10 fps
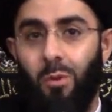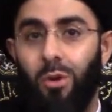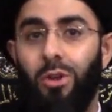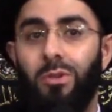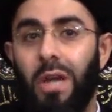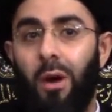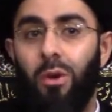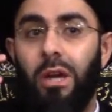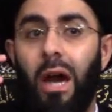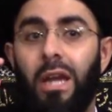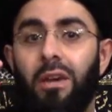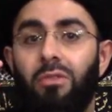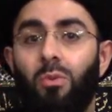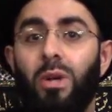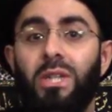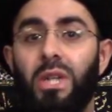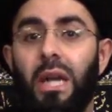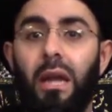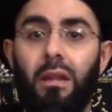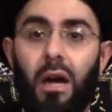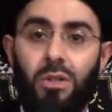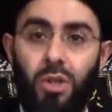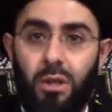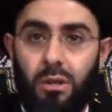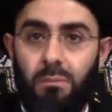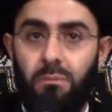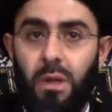We use our God-given reason and logic.